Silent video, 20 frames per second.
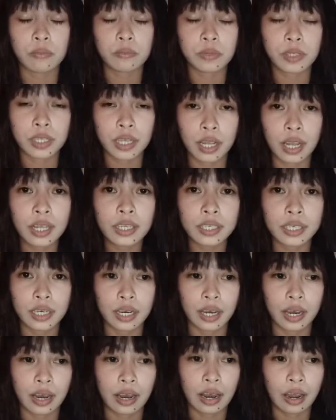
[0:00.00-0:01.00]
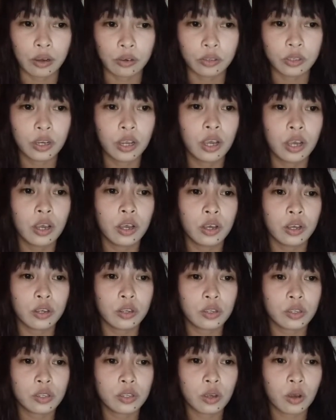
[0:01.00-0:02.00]
selected and allowed.
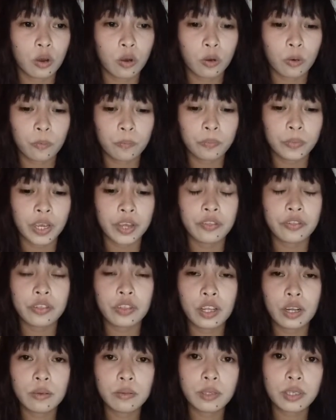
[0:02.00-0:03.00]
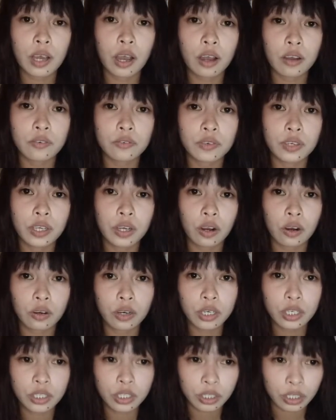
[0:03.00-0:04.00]
So in terms of the
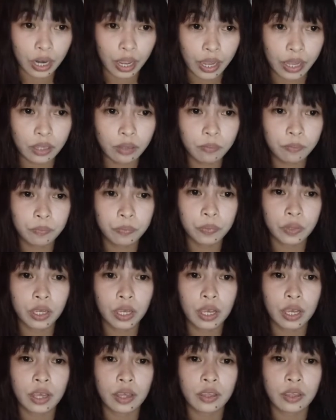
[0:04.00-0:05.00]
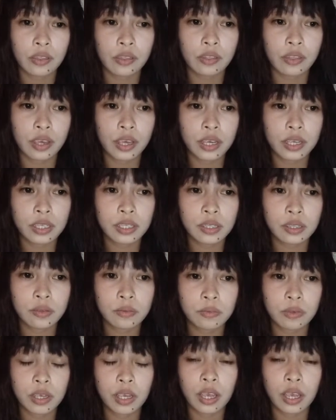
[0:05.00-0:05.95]
orange lane, this